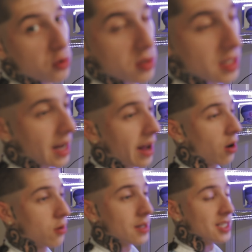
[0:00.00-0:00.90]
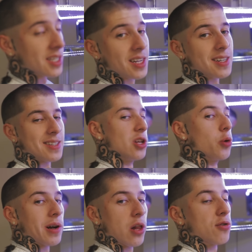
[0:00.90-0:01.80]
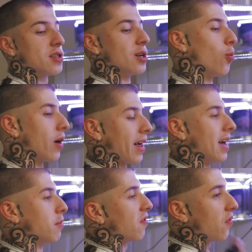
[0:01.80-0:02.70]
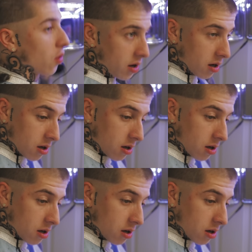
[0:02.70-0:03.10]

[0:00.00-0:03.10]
using now just cuts a little bit closer than the one I had before.